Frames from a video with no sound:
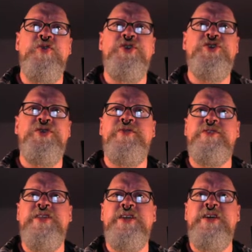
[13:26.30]

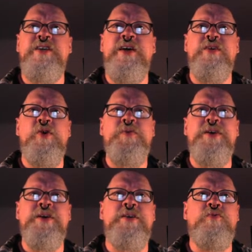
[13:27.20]
ensures that it, and
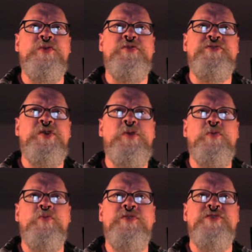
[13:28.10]
only it, will still
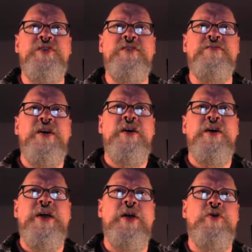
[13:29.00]
receive
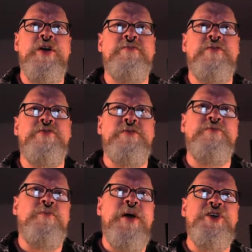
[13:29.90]
caregivers'
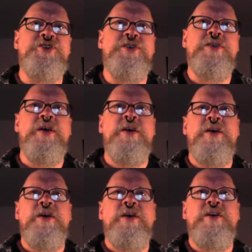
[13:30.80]
information,
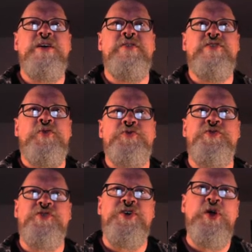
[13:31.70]
even
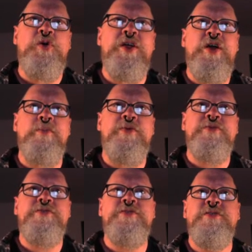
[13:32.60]
social security
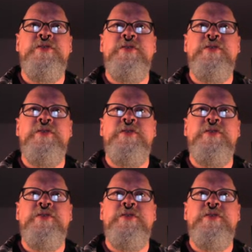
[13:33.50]
numbers,